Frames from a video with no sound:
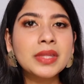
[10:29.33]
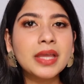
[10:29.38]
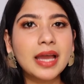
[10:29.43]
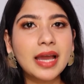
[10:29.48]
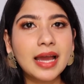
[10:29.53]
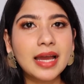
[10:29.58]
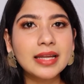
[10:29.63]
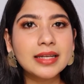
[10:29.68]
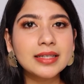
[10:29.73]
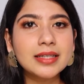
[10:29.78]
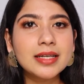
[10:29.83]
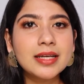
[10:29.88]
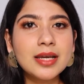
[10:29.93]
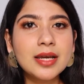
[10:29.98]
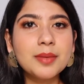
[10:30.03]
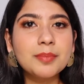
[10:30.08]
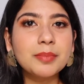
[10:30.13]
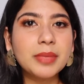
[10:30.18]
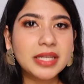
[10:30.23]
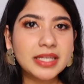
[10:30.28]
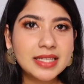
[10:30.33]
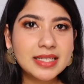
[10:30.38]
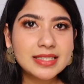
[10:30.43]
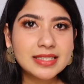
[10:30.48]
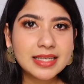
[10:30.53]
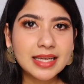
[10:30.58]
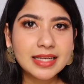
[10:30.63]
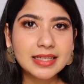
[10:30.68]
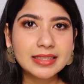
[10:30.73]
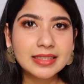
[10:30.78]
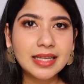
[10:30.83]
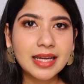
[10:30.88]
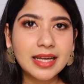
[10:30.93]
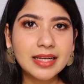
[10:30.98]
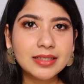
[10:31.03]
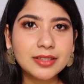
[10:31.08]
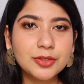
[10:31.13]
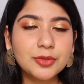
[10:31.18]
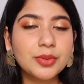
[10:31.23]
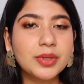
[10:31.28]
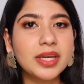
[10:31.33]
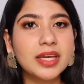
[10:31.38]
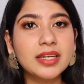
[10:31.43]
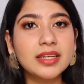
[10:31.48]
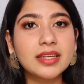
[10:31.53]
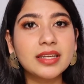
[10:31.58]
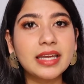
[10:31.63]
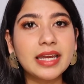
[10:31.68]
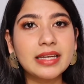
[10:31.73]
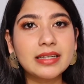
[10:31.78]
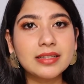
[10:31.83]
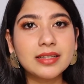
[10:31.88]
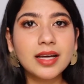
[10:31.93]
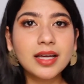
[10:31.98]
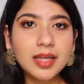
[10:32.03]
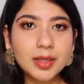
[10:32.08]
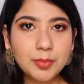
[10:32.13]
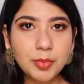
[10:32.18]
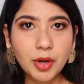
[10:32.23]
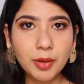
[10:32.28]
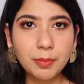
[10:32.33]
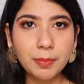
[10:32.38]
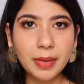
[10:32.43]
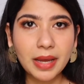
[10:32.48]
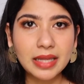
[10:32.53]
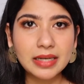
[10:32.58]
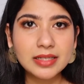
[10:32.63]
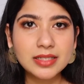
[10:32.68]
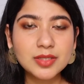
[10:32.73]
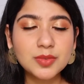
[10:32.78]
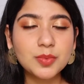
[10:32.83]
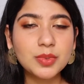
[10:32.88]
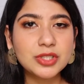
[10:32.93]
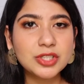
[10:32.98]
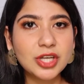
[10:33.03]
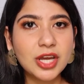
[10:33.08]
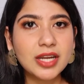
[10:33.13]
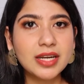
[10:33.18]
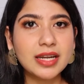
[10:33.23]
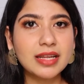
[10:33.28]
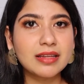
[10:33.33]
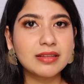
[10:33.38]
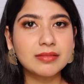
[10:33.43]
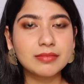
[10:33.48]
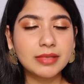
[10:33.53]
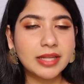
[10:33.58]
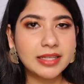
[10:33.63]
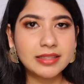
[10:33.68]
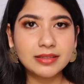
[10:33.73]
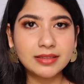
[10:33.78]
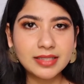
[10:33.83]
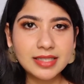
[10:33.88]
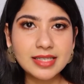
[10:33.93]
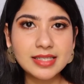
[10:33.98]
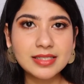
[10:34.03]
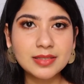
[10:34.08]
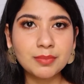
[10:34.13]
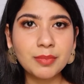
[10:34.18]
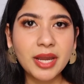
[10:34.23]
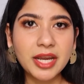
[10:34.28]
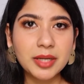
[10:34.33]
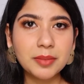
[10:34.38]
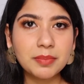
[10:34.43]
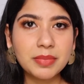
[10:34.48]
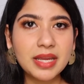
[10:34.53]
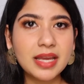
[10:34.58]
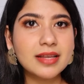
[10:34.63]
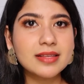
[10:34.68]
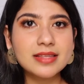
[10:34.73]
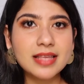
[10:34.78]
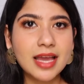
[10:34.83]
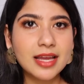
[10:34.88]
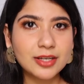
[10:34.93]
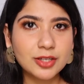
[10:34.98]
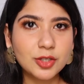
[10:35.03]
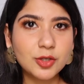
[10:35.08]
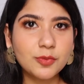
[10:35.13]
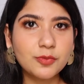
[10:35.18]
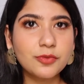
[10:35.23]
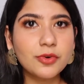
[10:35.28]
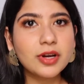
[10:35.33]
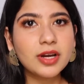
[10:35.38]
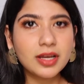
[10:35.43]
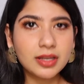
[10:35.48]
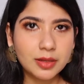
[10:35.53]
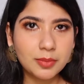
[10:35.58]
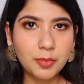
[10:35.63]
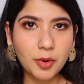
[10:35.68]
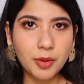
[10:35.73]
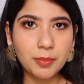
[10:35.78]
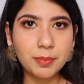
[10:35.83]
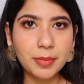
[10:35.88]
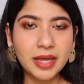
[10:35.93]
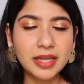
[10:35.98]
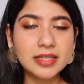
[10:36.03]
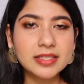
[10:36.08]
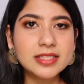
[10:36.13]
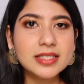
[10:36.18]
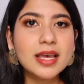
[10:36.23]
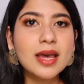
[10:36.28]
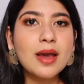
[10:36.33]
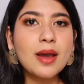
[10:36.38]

And many said that you can get ColourPop palettes, which are like, these might be exact dupe for ColourPop palettes,